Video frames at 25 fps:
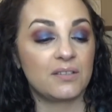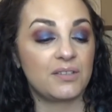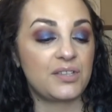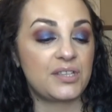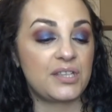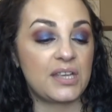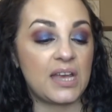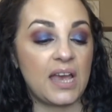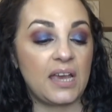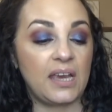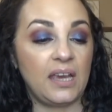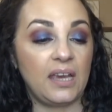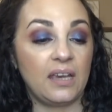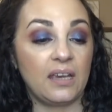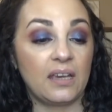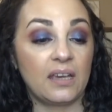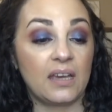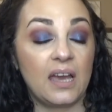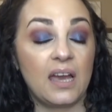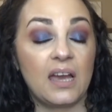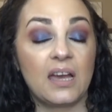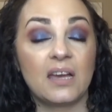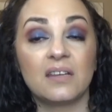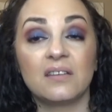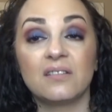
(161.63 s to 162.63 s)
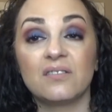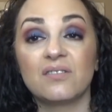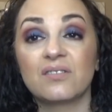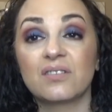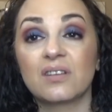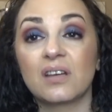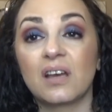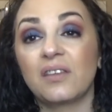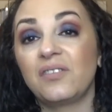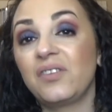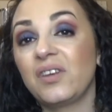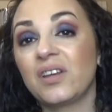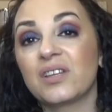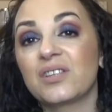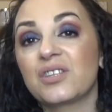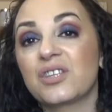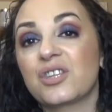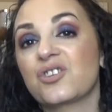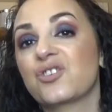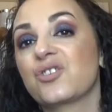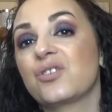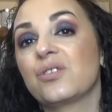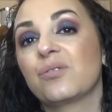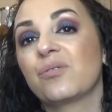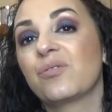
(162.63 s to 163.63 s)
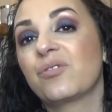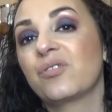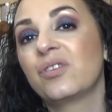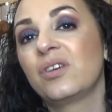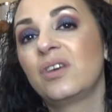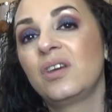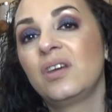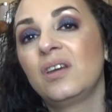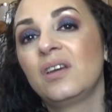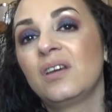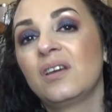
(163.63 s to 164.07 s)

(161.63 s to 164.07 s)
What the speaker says: saying, and I think it's the truth.